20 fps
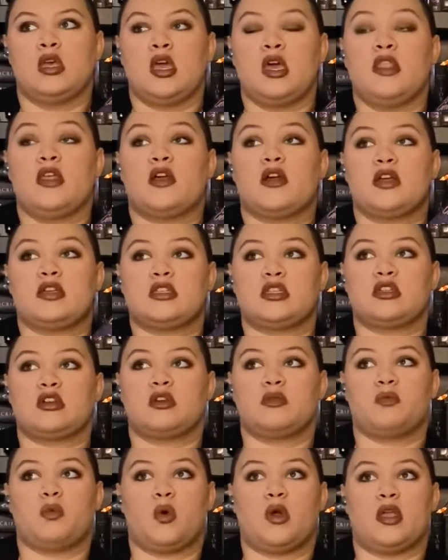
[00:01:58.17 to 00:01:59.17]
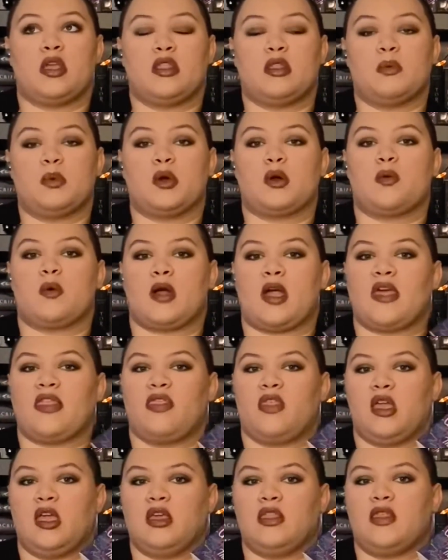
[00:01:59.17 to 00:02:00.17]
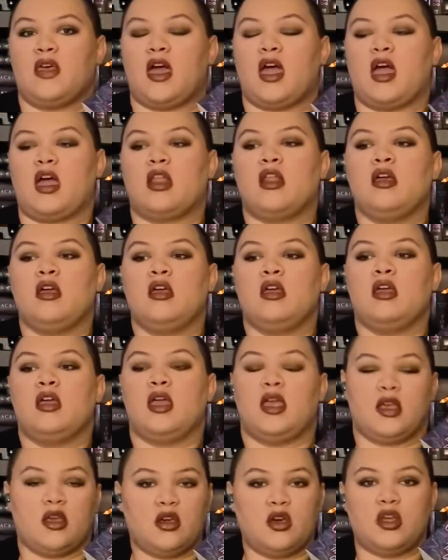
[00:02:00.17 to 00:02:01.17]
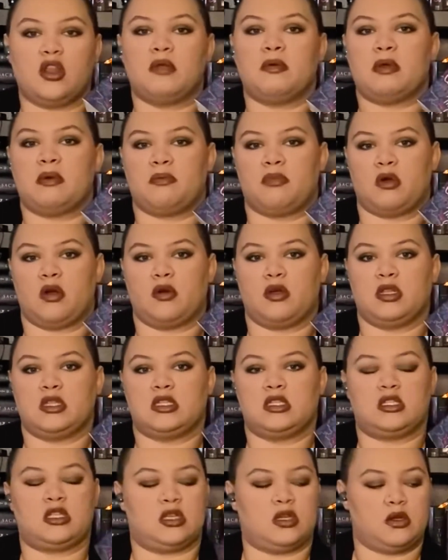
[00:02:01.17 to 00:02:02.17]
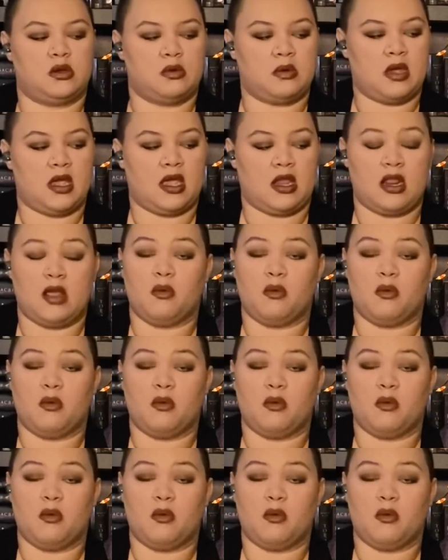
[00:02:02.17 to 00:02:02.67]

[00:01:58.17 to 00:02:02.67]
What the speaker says: is a certain point in the book where I think that it could have been broken into 2 and it would